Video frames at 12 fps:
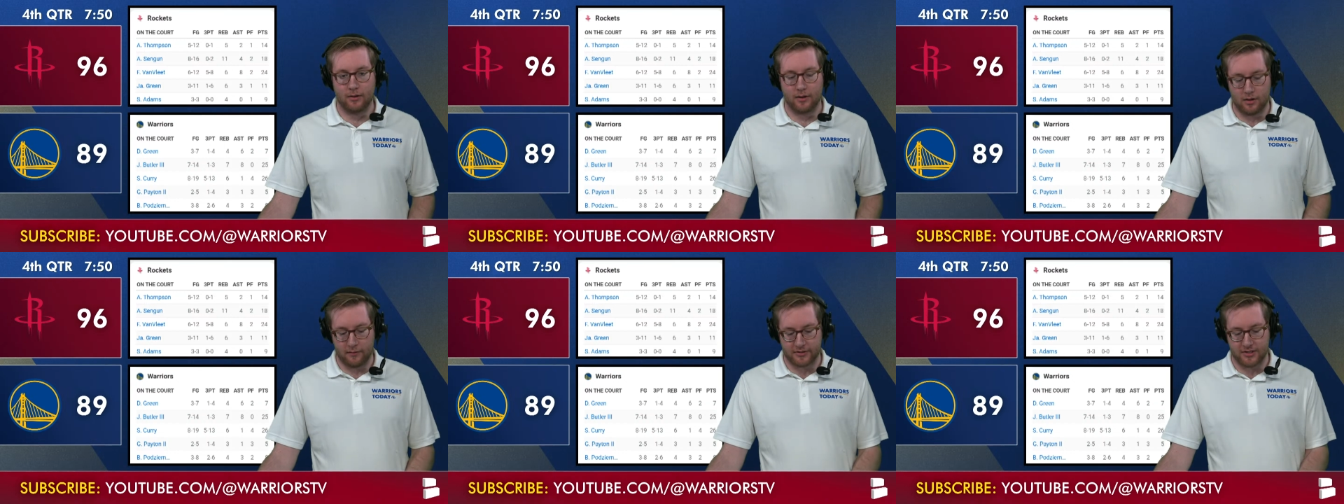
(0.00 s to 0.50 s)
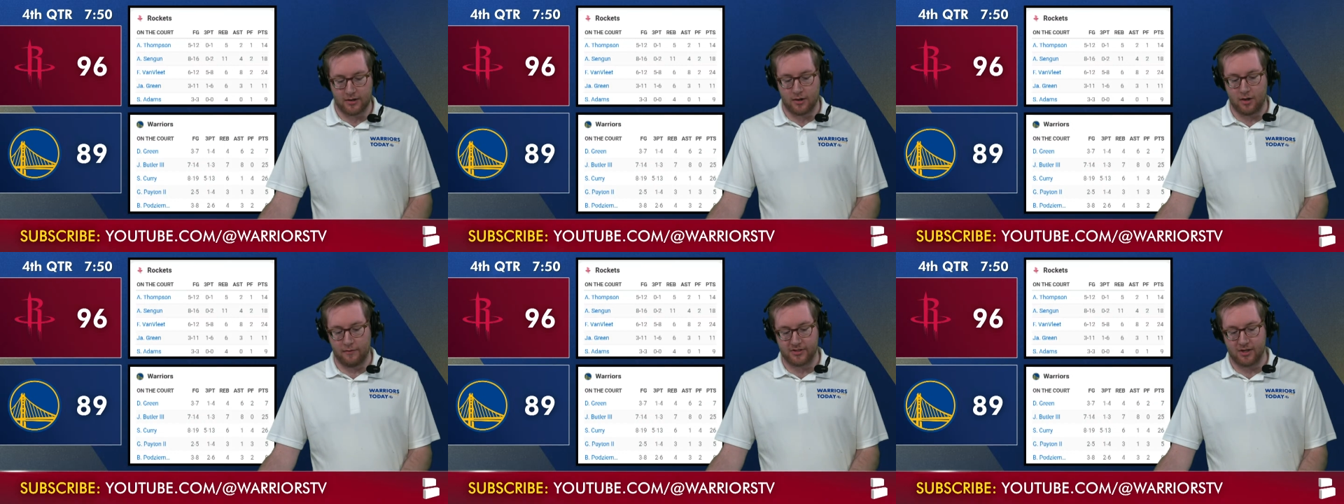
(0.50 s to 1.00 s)
All of
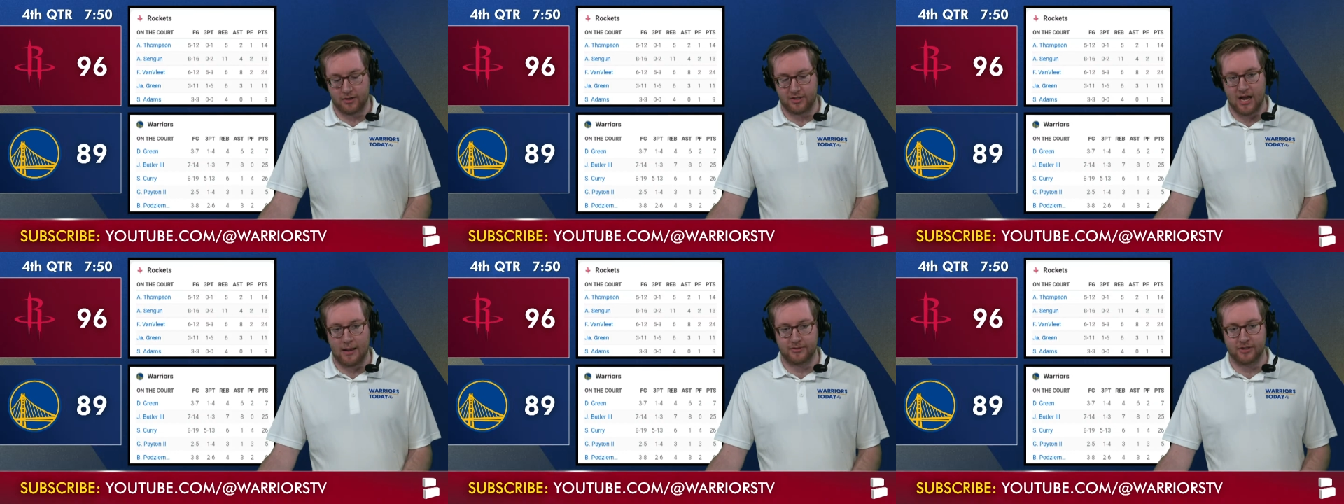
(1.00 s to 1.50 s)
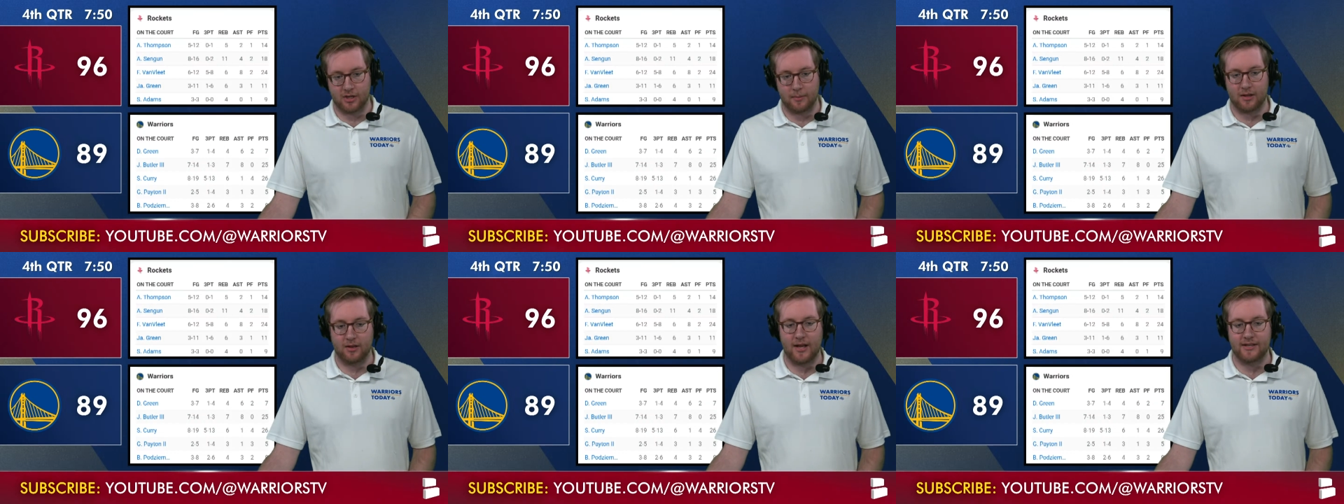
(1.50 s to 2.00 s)
a sudden, Thompson's gonna be
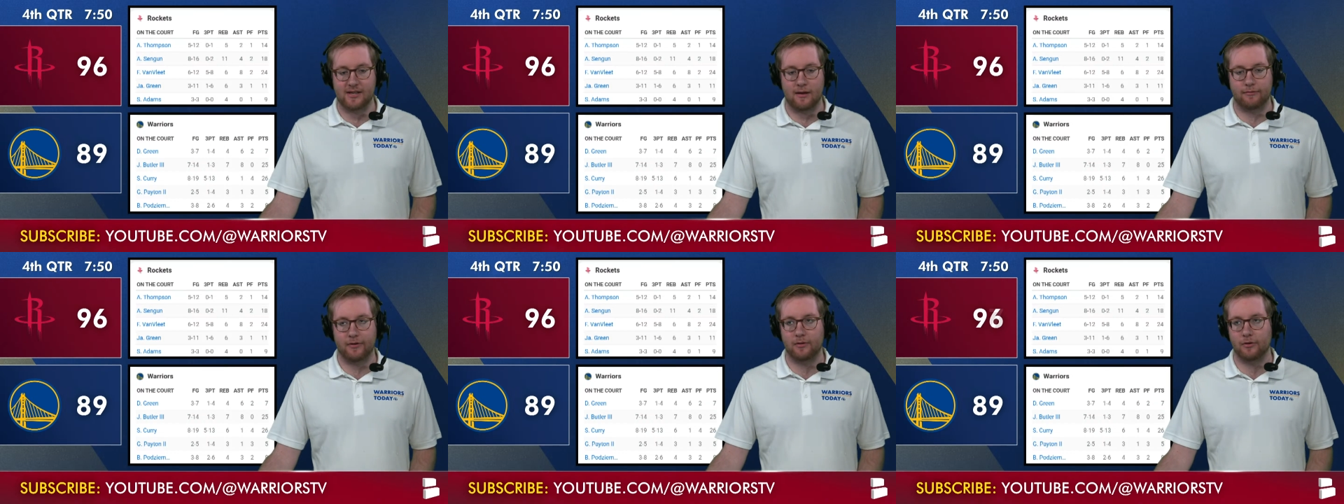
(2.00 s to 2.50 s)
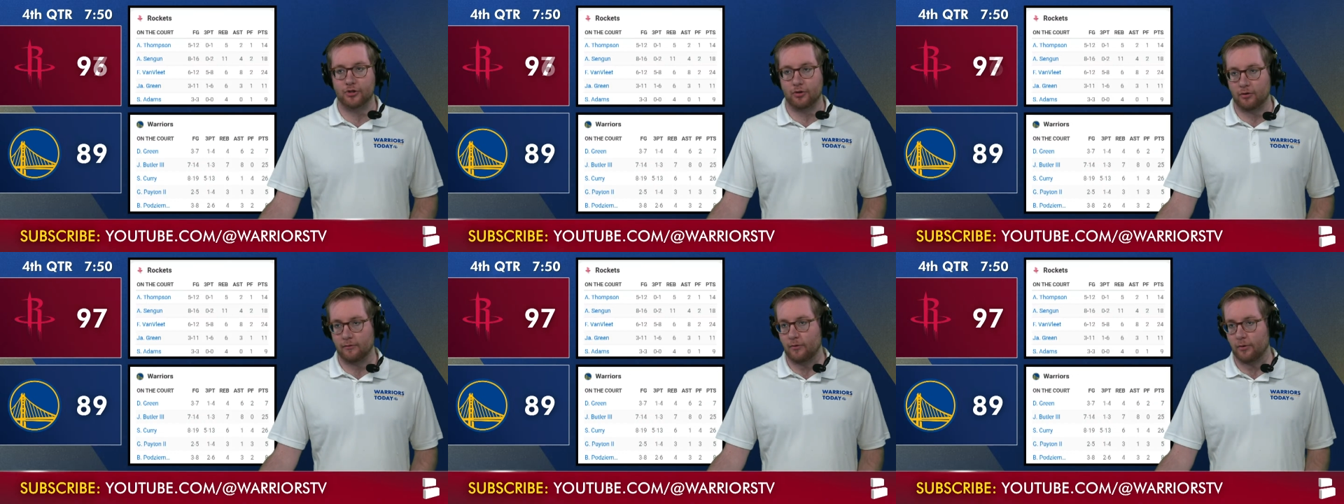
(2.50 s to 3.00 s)
a lights-out free throw shooter
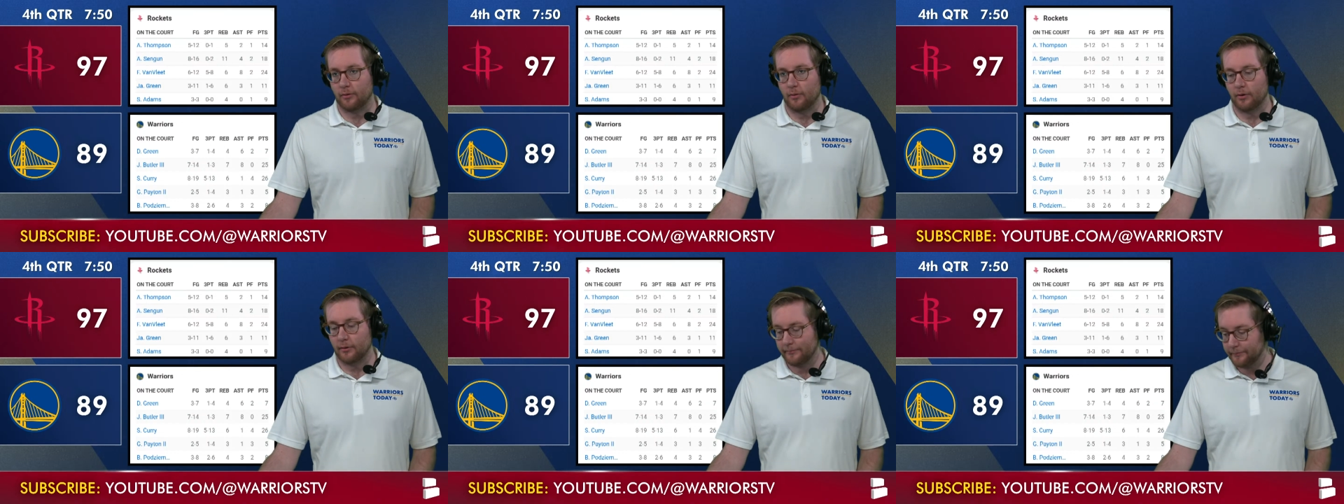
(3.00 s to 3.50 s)
in the fourth quarter.